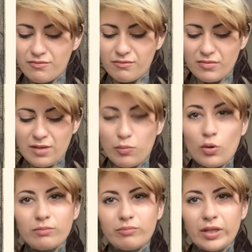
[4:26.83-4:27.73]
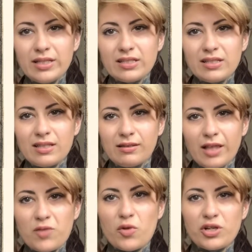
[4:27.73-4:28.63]
important places and
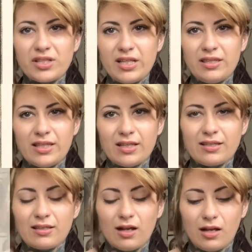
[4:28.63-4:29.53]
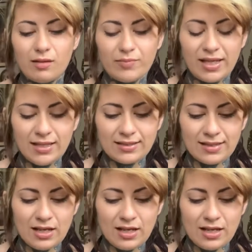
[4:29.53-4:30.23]
landmarks in this piece,